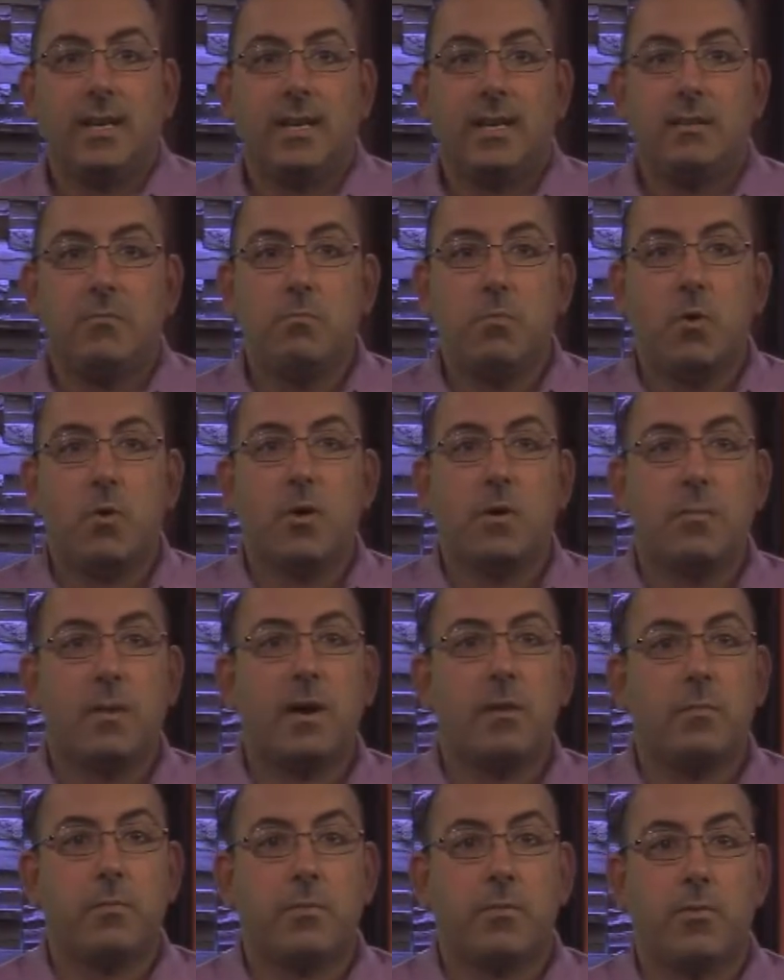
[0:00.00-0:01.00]
and more
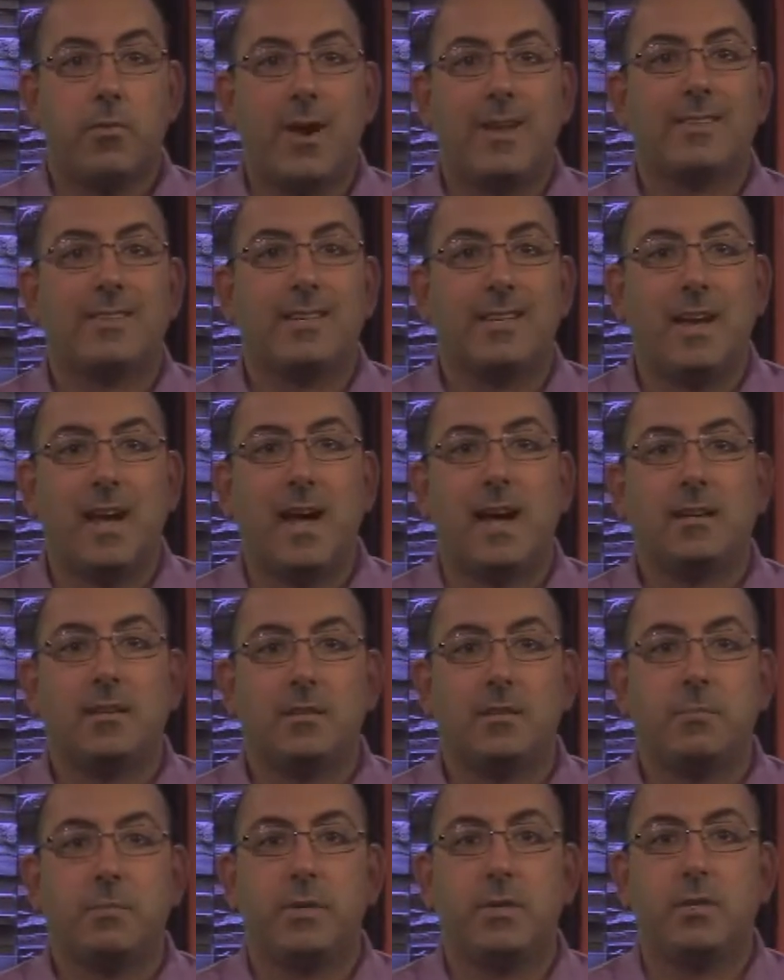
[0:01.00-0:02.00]
about pressing
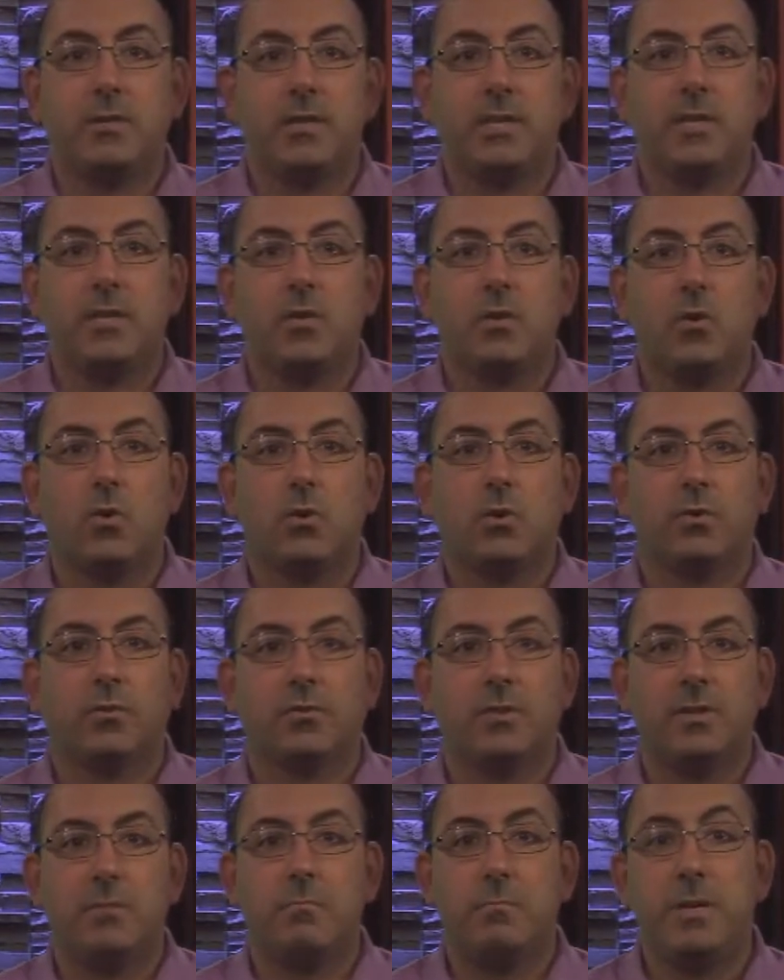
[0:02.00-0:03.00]
on to building
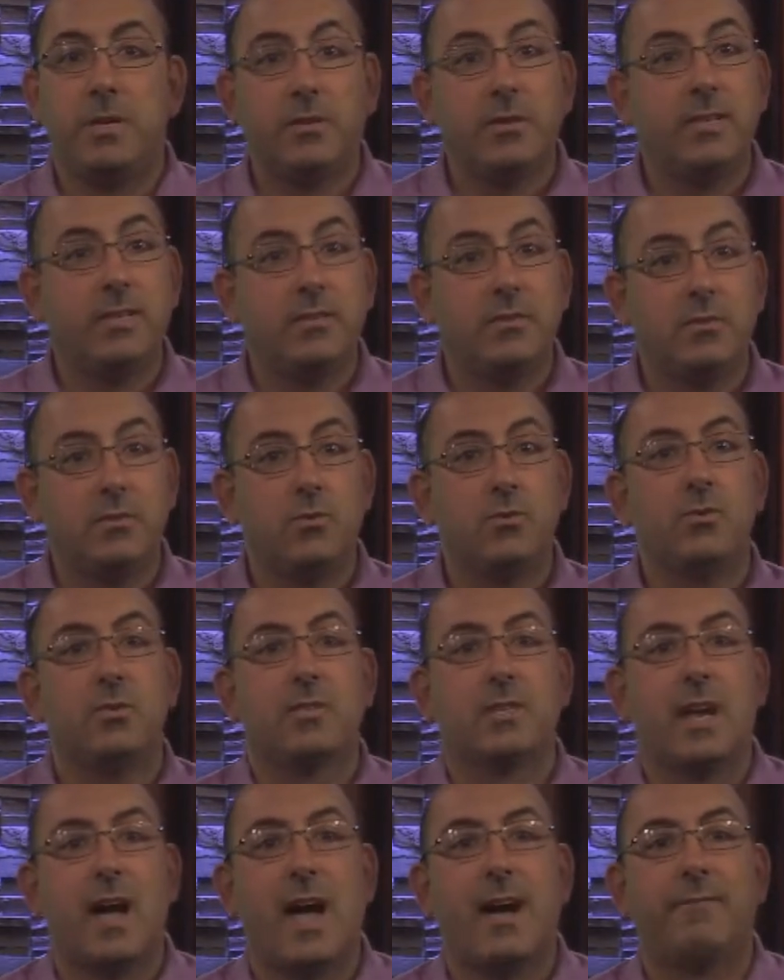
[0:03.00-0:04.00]
goals and building
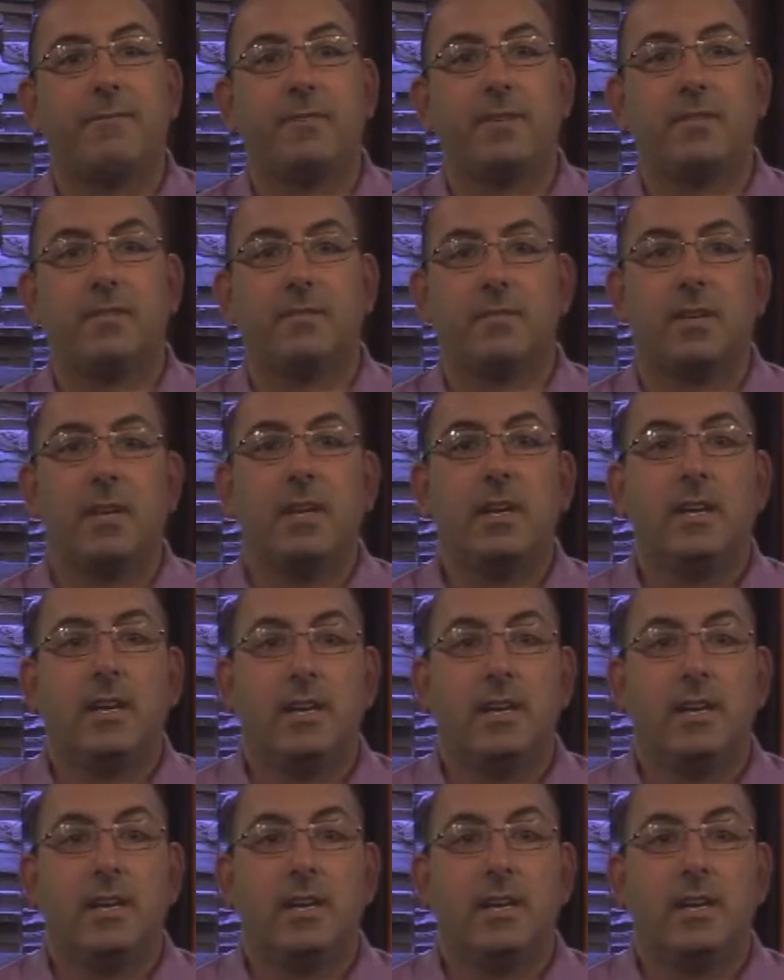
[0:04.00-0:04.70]
students' confidence